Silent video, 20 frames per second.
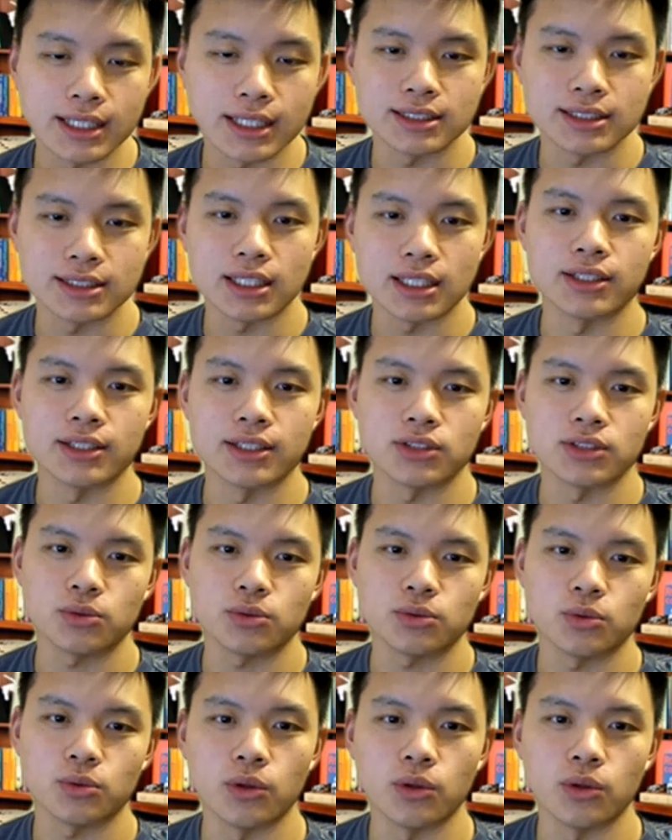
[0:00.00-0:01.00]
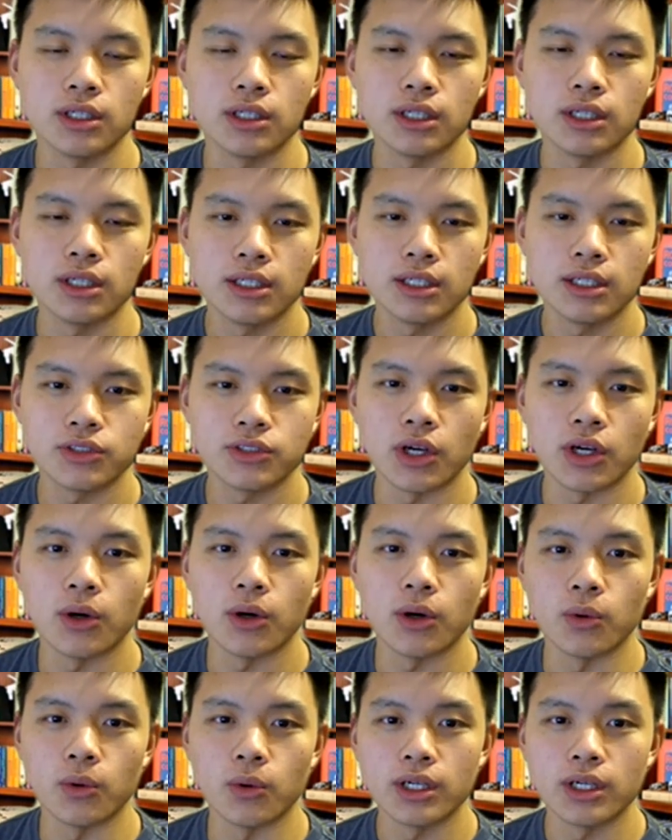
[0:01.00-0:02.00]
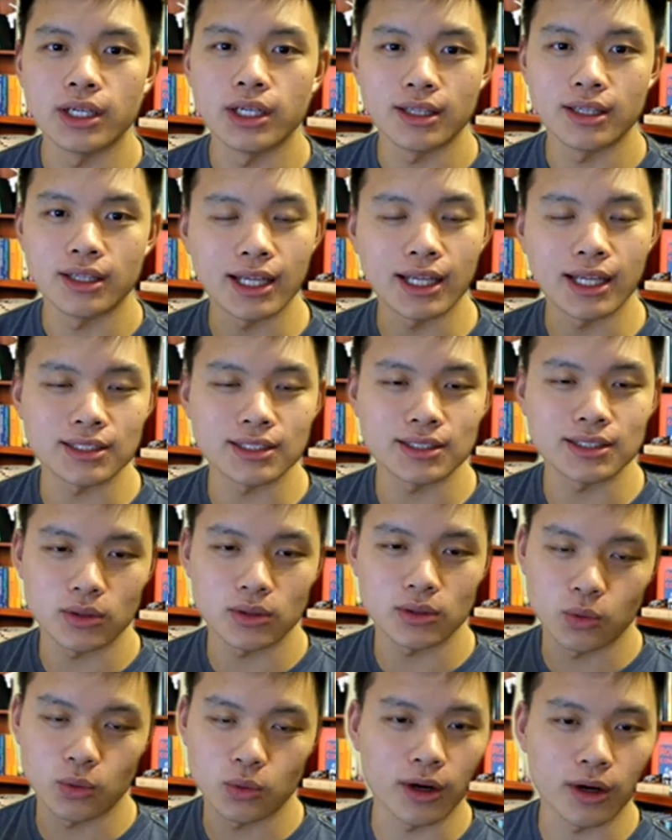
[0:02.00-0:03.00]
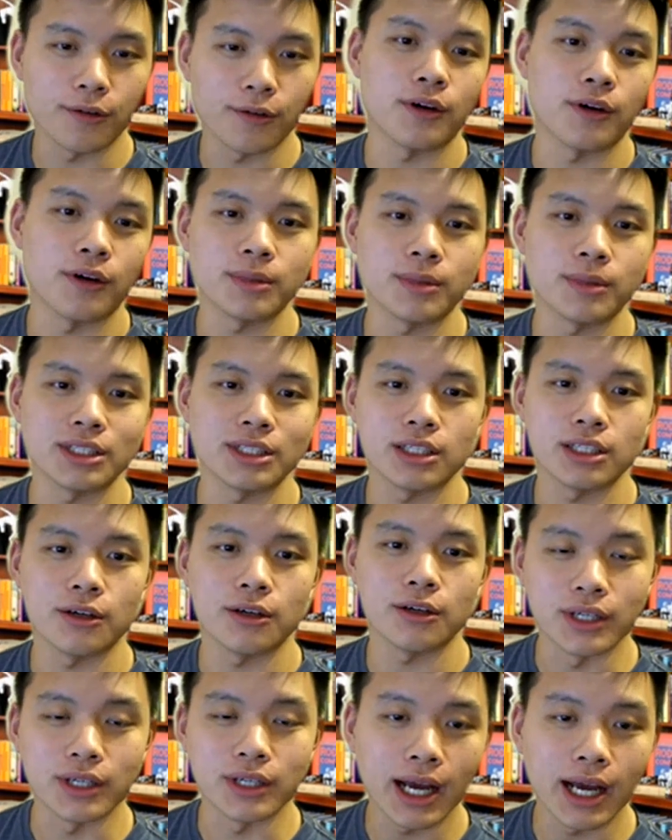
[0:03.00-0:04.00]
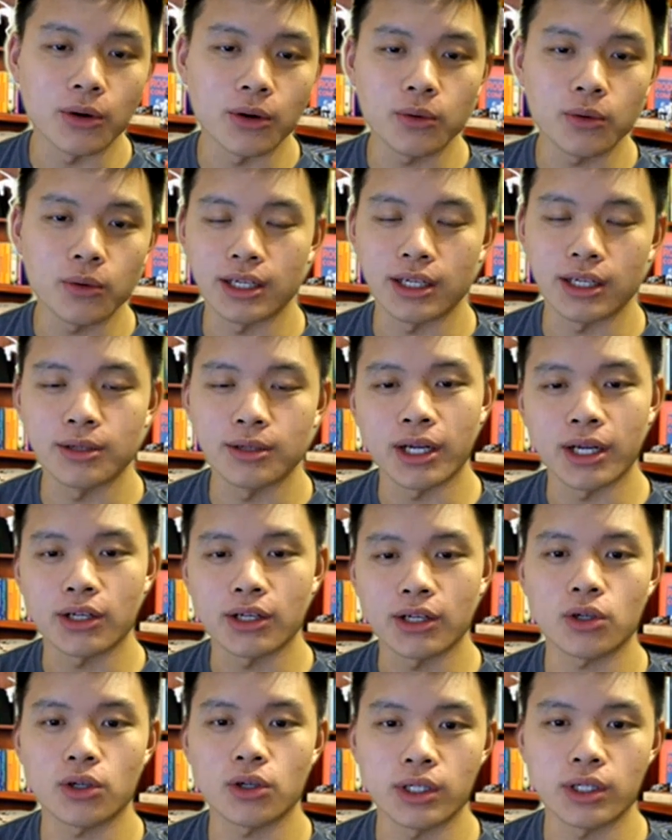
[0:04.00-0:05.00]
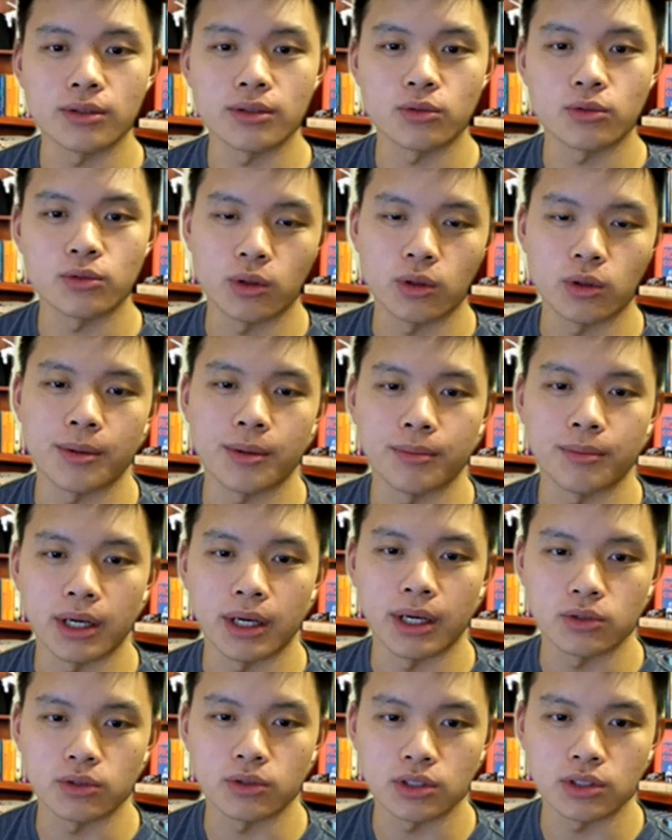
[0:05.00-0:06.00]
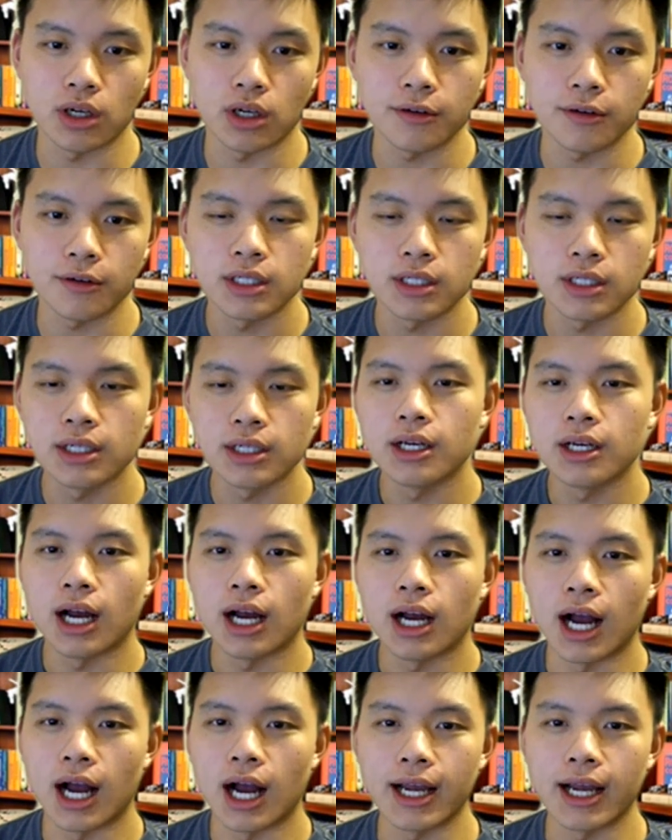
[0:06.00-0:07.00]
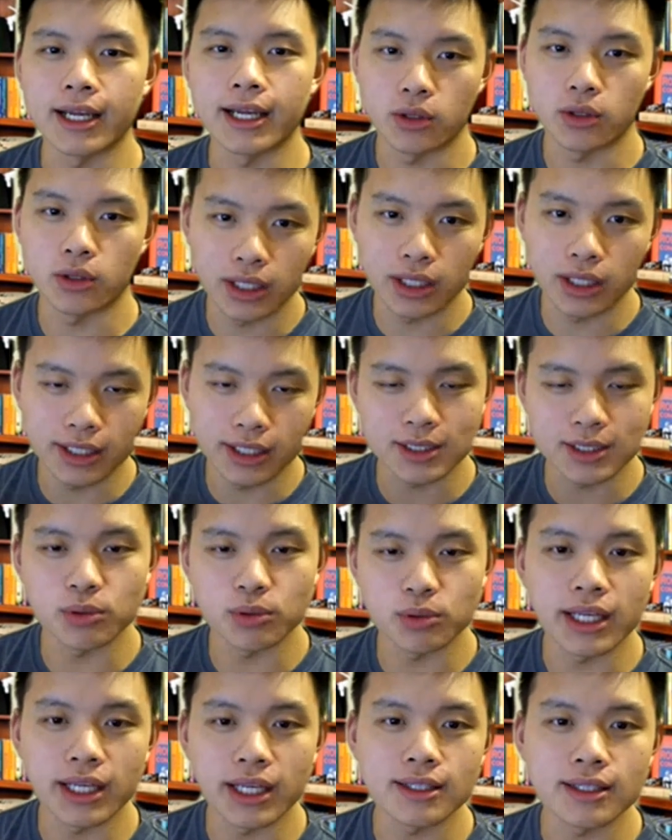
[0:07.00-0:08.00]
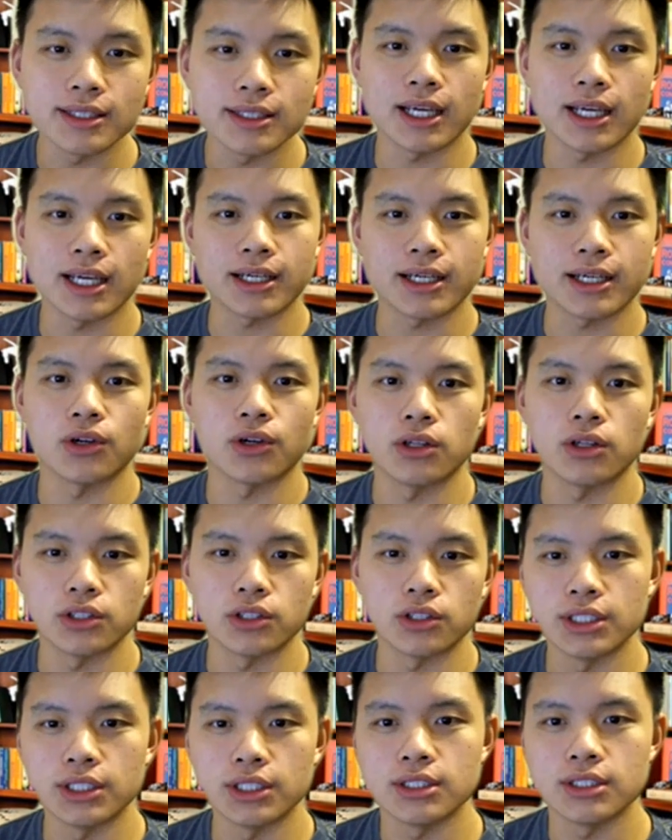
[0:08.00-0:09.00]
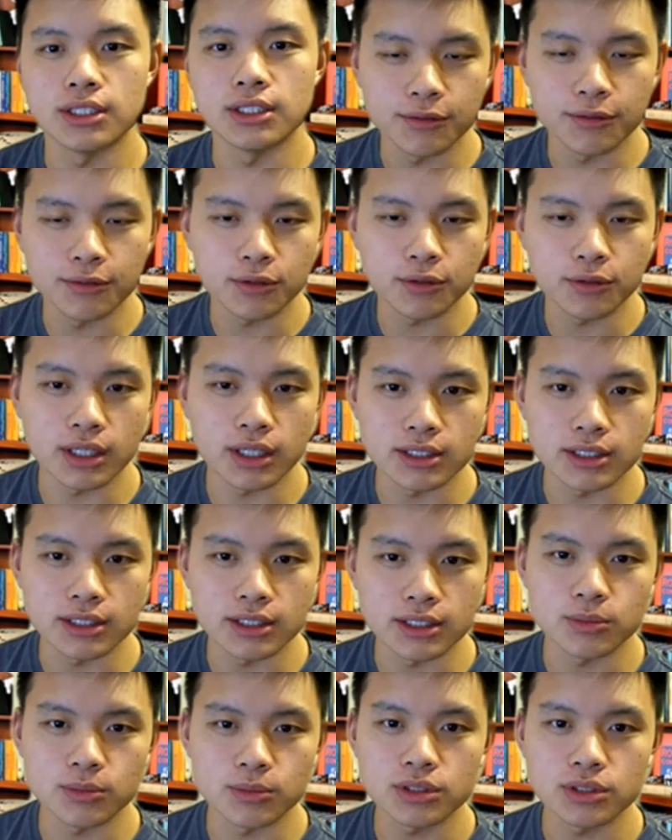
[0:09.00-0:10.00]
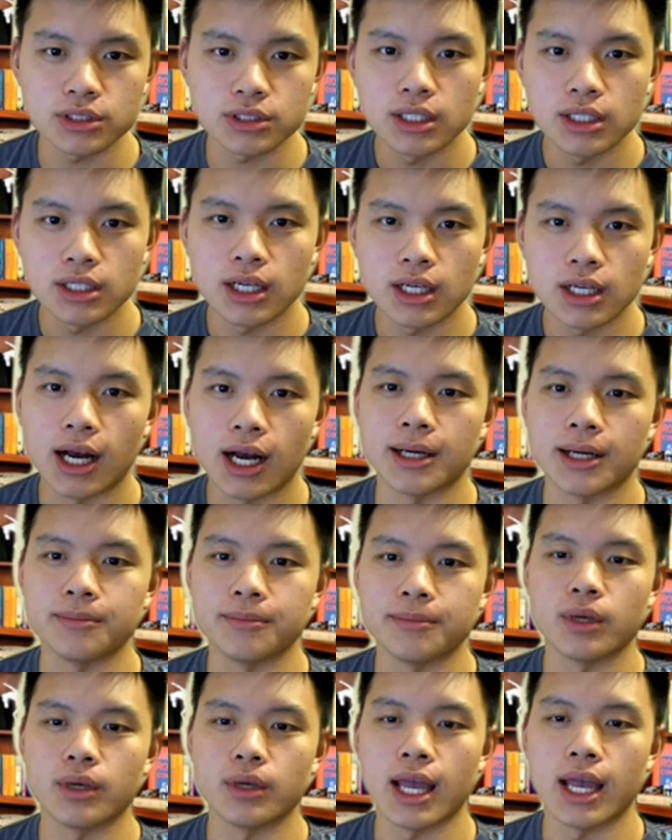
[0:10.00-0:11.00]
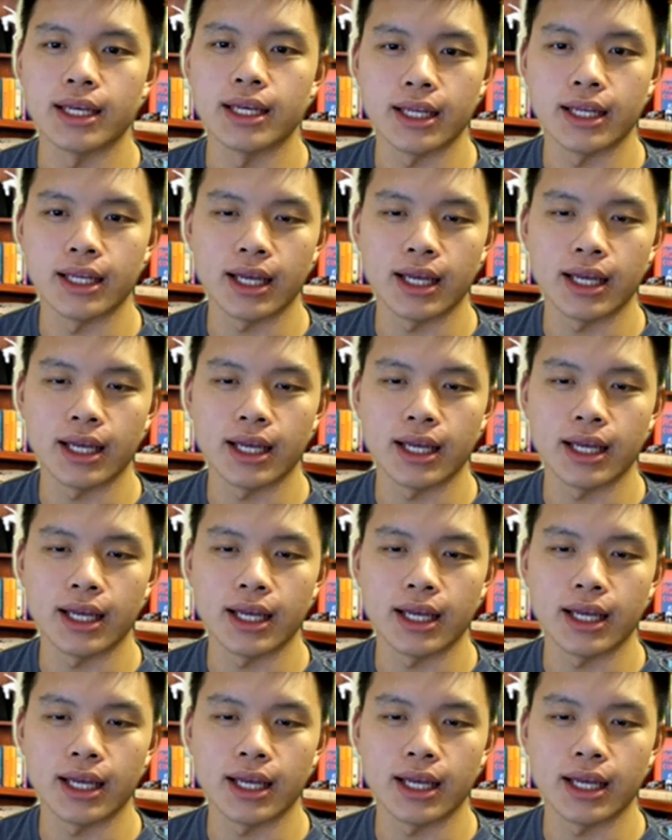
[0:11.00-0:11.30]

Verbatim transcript: science role. So that's where I find myself now. And in my current role at Microsoft, I explain these technologies to different customers um, and